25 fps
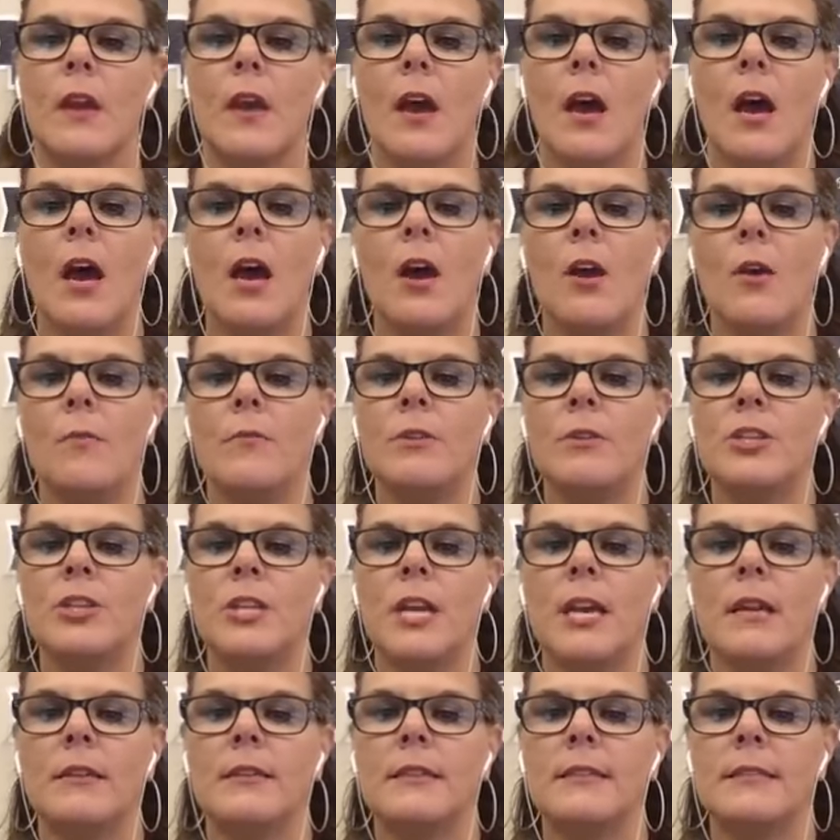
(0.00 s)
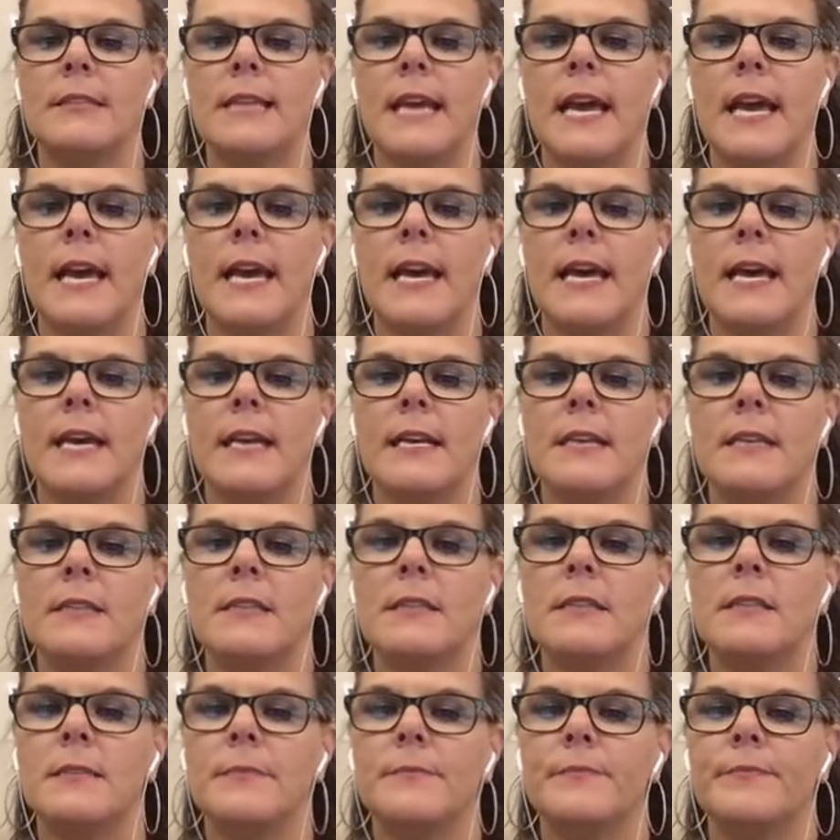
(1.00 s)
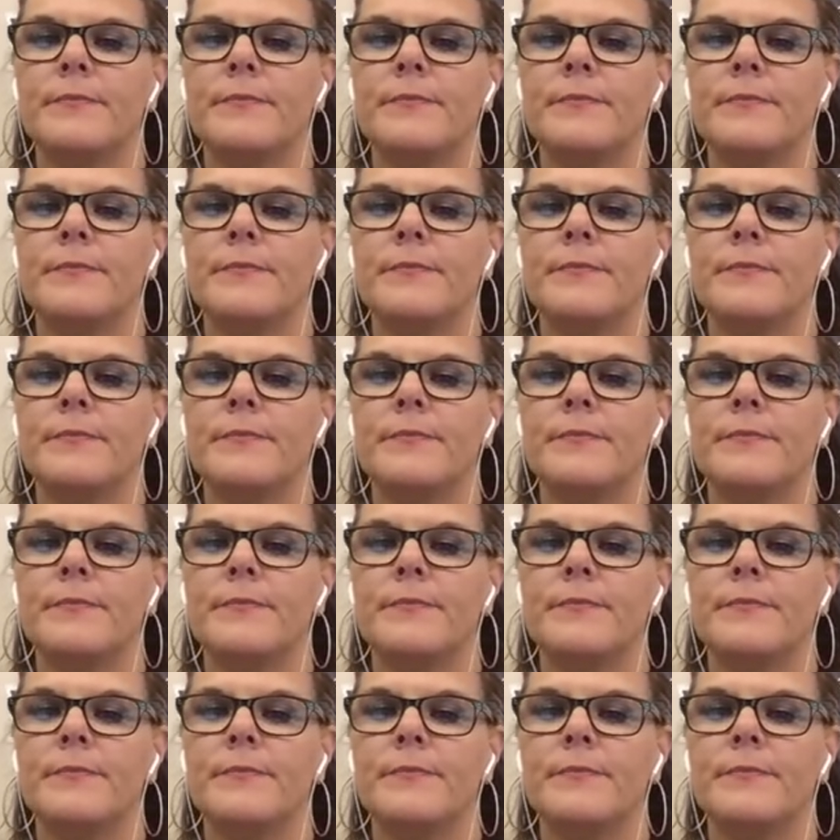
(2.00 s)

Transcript: oh, Michelle says,